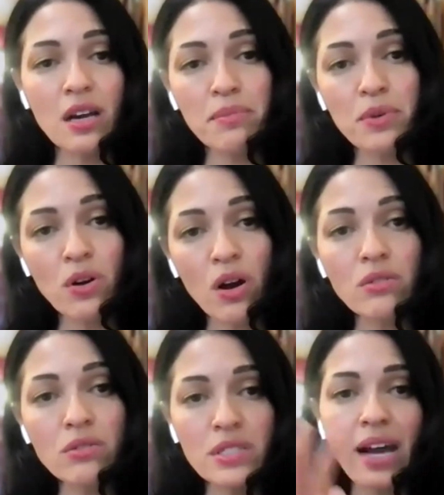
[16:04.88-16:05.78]
setting up your
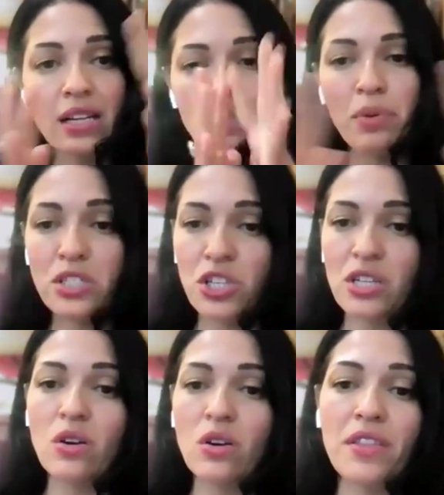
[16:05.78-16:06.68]
own tax
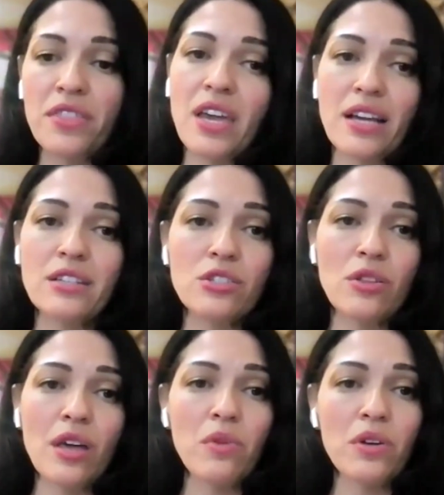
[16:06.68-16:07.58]
spreadsheet and all the things
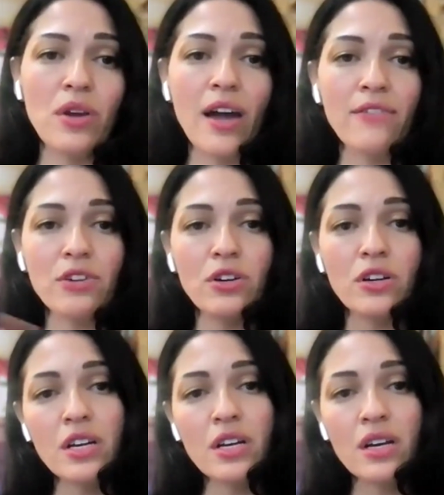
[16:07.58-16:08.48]
so that when you have your